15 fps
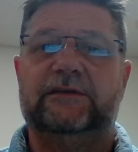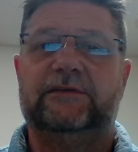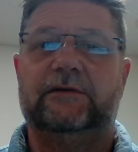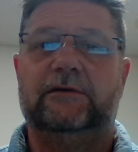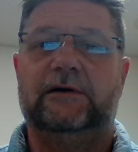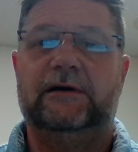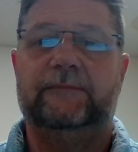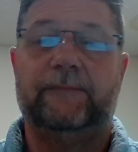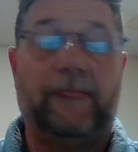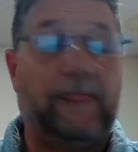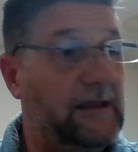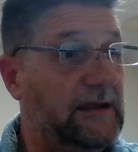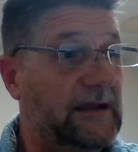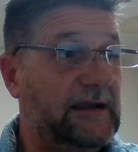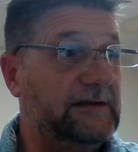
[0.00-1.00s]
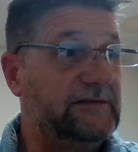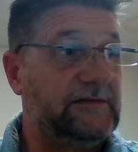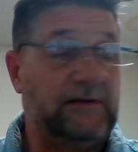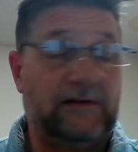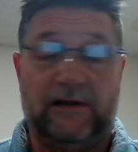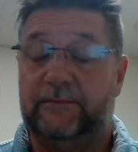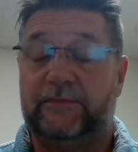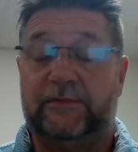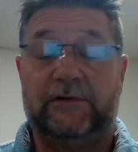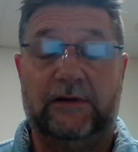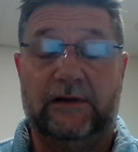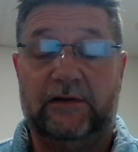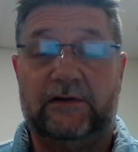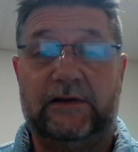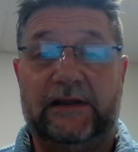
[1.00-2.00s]
So and I'm
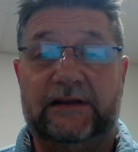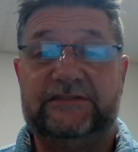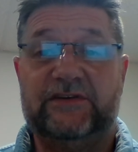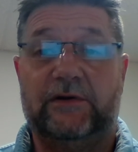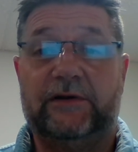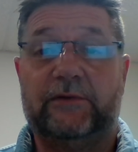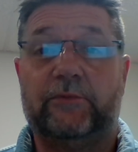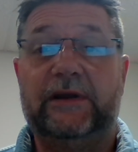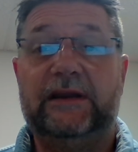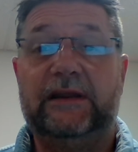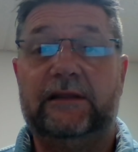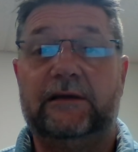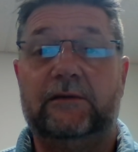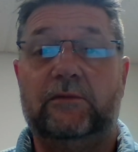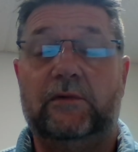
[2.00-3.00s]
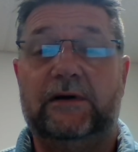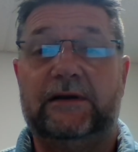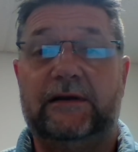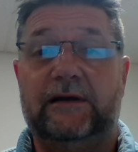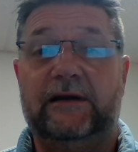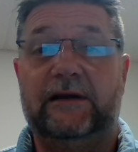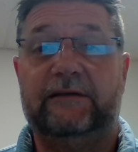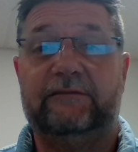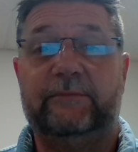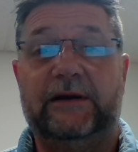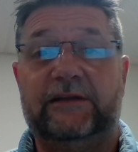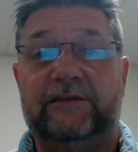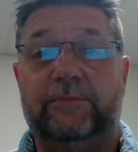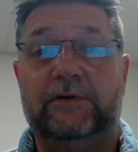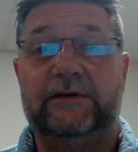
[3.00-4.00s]
enjoying reading that what
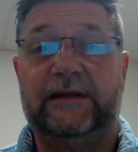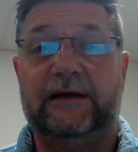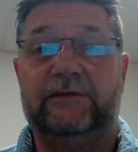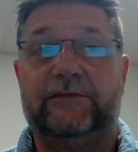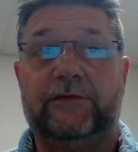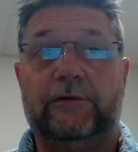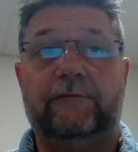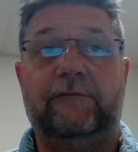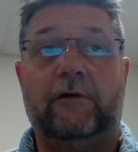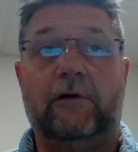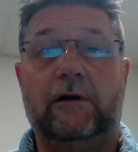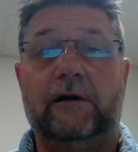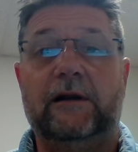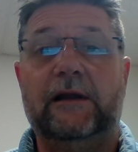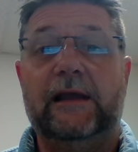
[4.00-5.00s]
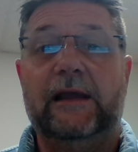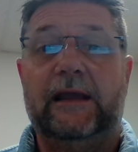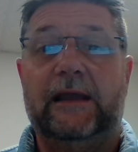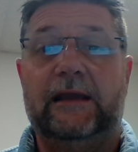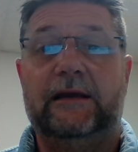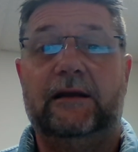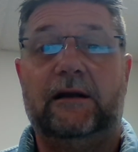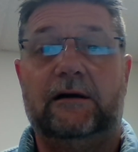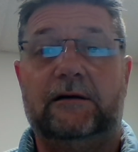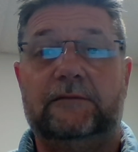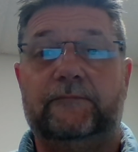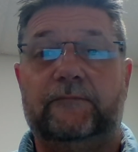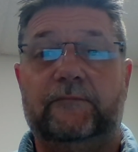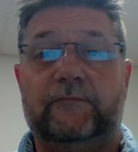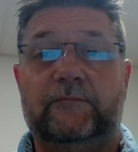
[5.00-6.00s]
everybody's put down so far, and
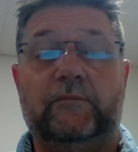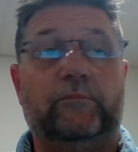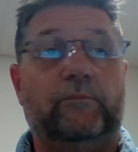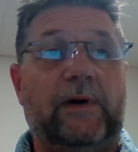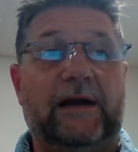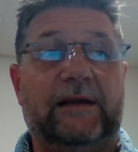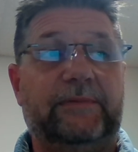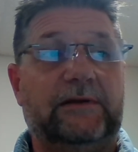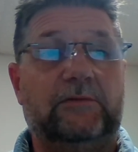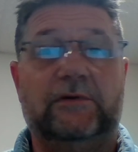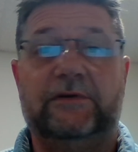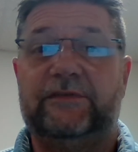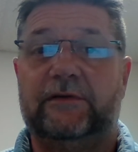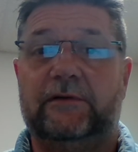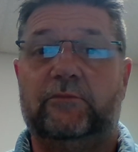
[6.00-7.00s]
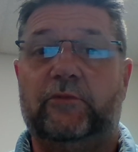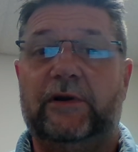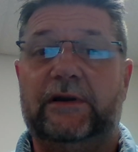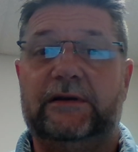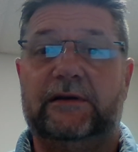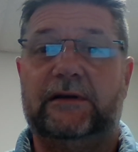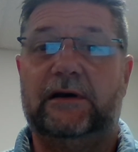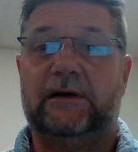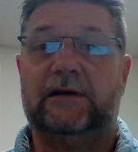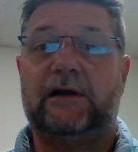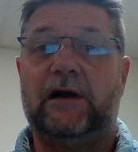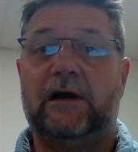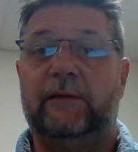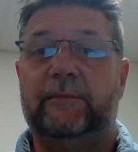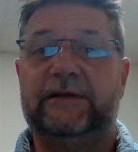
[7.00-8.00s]
I'll pipe in with some written
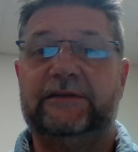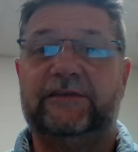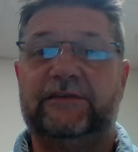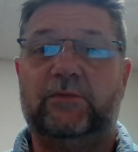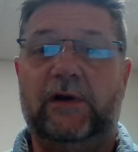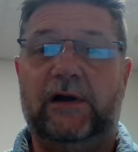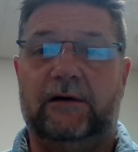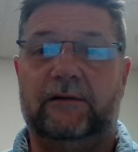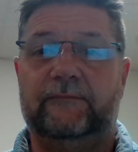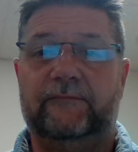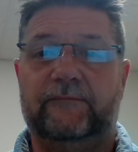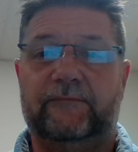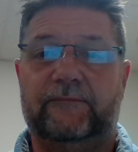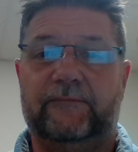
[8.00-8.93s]
comments as well.